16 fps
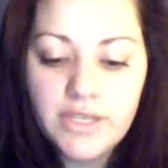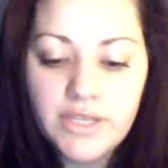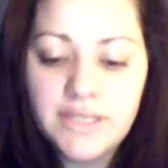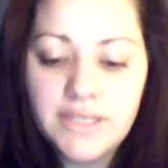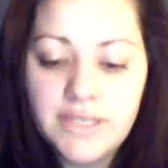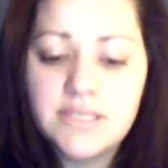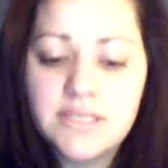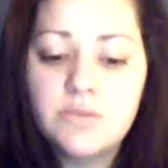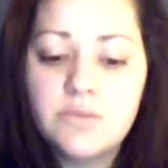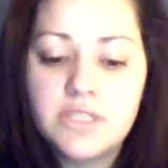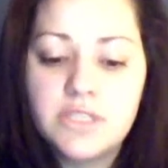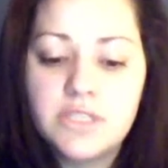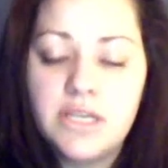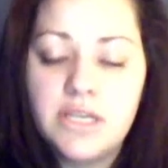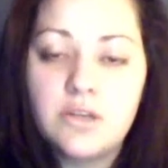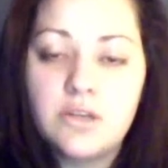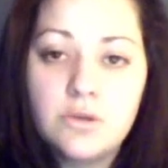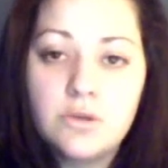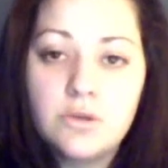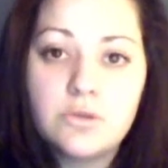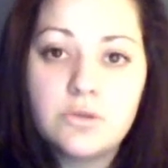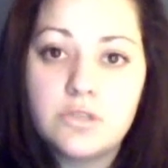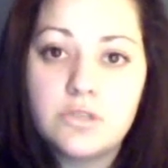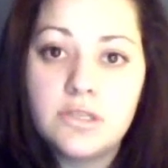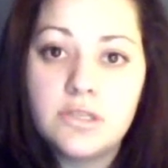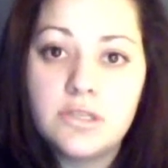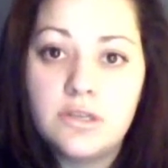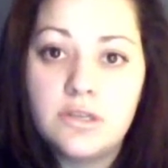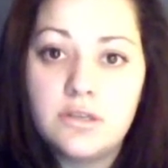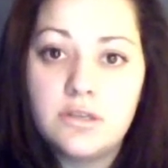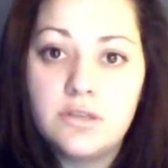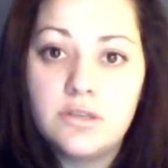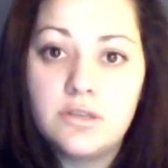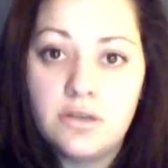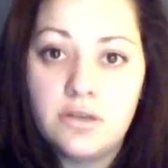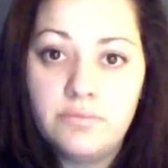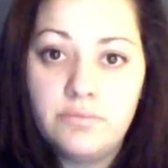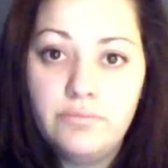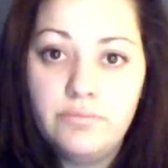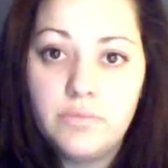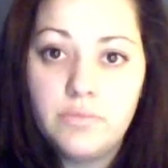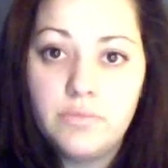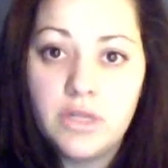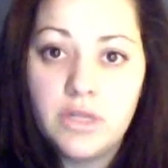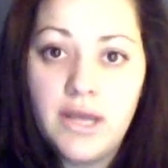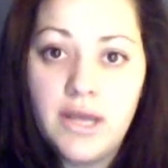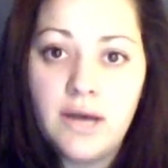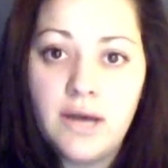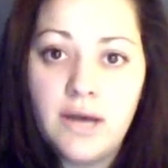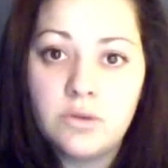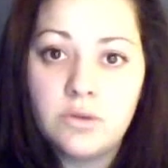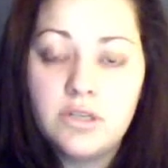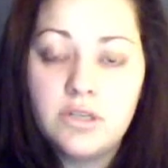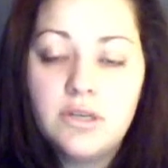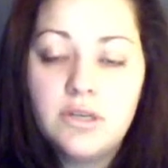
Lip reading: And as I was getting closer to the cloud,